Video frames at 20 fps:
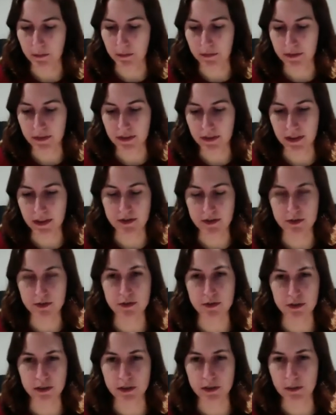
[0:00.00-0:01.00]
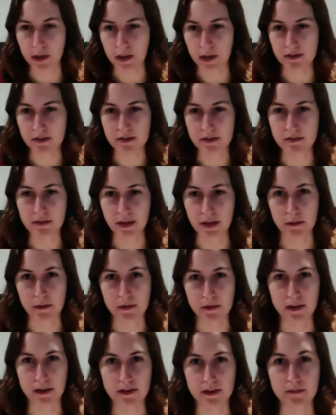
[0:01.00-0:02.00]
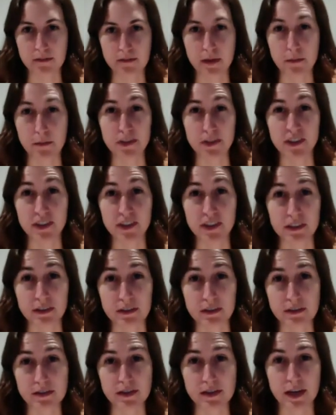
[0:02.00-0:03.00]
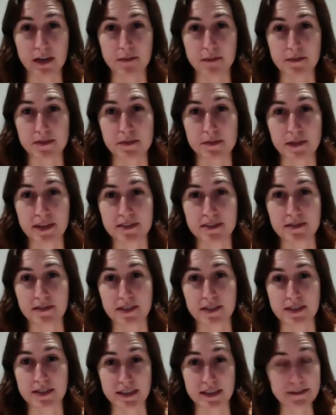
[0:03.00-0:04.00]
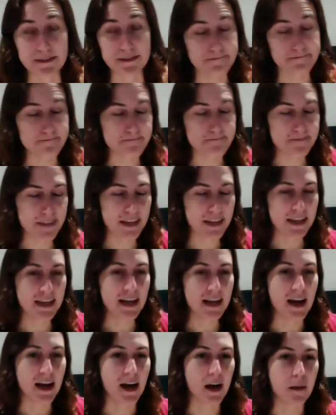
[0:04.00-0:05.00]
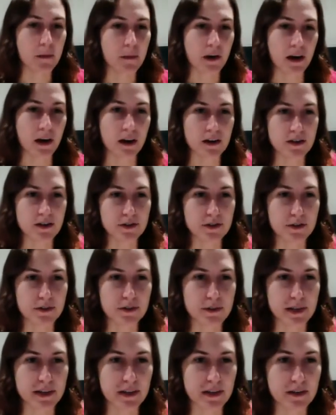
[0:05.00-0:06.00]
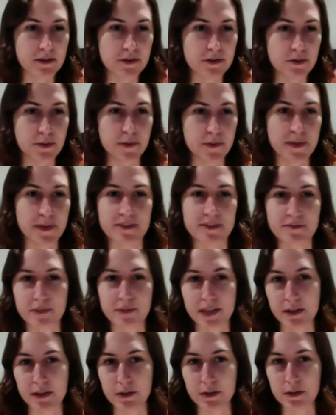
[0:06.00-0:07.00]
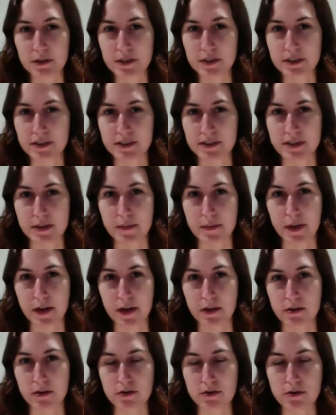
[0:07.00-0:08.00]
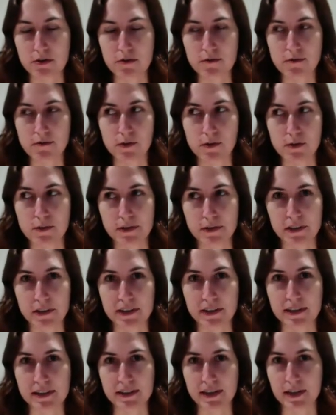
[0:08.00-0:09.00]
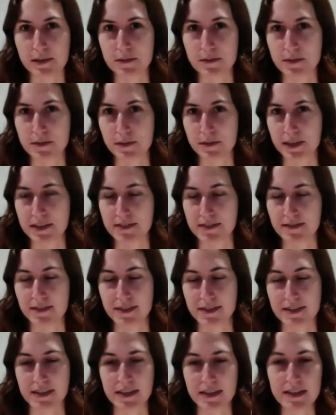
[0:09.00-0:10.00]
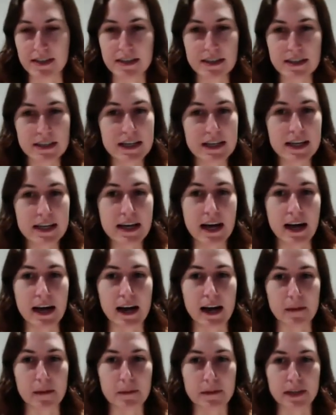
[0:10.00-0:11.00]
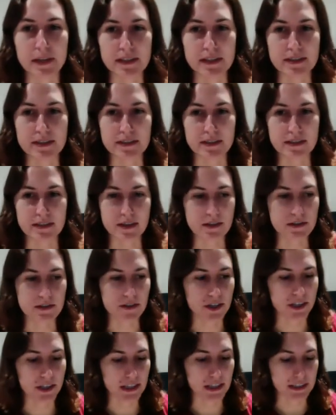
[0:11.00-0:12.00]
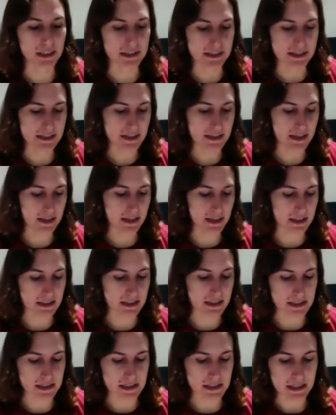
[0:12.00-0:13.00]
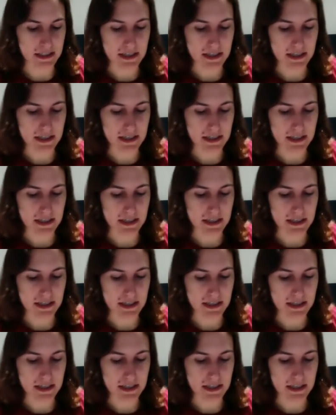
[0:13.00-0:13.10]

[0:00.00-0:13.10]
that's usually about a million times the mass of the sun. Our supermassive black hole is about 4 million times the mass of the sun. It's in the center of our galaxy, and